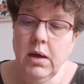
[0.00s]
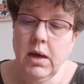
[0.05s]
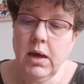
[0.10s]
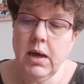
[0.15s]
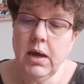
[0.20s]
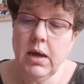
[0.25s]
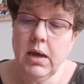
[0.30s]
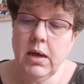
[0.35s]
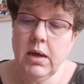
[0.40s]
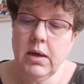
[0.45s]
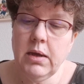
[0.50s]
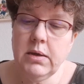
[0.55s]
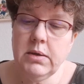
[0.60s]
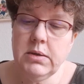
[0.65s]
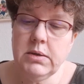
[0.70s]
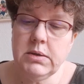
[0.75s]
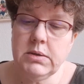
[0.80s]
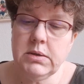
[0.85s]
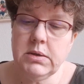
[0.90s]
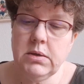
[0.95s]

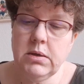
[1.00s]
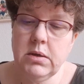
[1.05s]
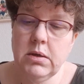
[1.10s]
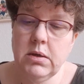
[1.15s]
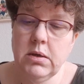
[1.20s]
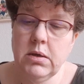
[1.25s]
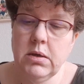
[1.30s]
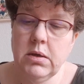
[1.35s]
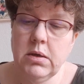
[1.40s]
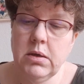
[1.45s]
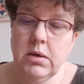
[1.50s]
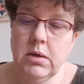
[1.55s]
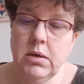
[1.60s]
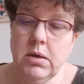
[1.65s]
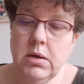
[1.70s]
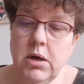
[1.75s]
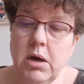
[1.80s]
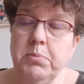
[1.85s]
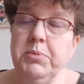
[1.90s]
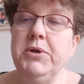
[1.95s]
And
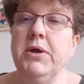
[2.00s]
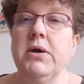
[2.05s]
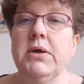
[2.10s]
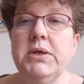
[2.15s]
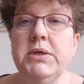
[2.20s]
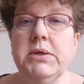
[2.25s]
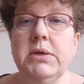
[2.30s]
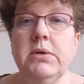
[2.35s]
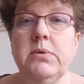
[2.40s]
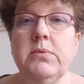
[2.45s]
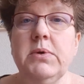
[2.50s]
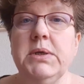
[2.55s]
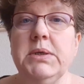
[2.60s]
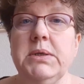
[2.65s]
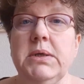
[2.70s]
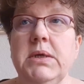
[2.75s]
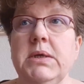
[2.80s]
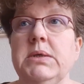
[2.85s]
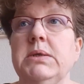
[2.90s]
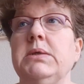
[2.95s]
Abduction,
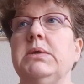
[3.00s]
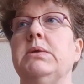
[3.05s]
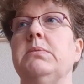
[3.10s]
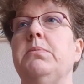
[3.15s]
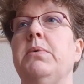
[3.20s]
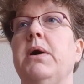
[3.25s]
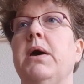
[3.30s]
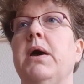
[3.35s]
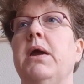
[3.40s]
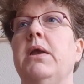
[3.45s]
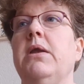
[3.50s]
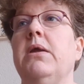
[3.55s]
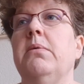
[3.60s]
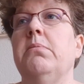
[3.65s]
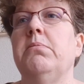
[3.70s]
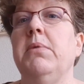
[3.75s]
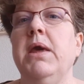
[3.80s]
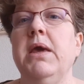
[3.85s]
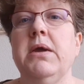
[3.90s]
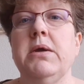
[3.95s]
which is by the
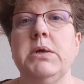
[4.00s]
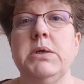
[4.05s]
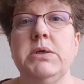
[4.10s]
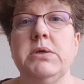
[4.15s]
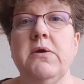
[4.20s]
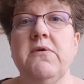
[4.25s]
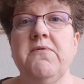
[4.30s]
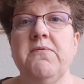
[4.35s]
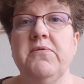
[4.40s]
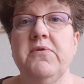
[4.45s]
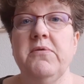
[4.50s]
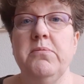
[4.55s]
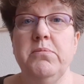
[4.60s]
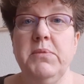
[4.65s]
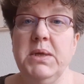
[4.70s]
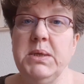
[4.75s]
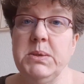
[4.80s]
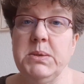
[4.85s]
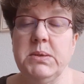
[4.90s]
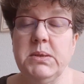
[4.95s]
makers of the
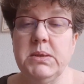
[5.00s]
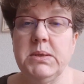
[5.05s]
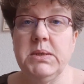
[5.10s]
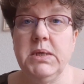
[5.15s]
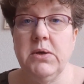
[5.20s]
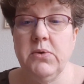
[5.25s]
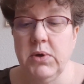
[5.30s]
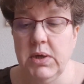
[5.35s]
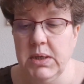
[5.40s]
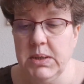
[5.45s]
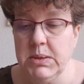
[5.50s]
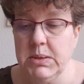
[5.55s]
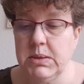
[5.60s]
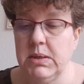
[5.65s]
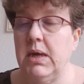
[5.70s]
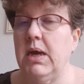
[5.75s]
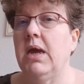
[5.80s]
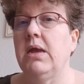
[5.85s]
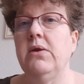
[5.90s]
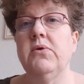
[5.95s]
Mist series,
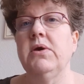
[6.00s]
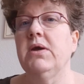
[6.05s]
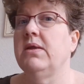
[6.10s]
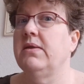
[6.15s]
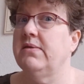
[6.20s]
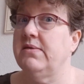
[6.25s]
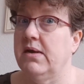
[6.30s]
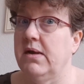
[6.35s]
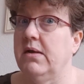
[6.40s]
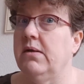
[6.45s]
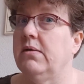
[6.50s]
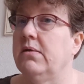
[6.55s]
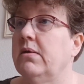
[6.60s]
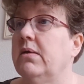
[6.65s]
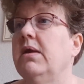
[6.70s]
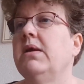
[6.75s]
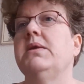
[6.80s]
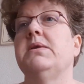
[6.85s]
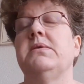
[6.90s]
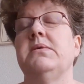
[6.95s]
and you can
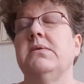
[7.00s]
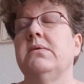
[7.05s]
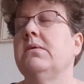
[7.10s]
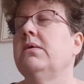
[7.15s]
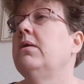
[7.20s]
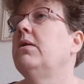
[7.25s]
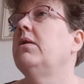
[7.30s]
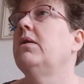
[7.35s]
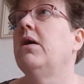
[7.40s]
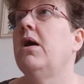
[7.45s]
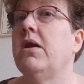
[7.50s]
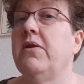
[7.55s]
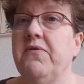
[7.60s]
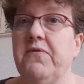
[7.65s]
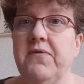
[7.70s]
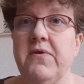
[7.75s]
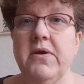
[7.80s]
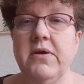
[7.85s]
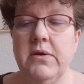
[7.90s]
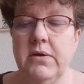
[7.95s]
tell it's a lot of
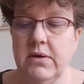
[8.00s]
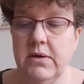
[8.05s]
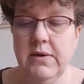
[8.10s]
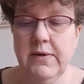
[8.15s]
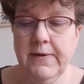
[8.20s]
fun.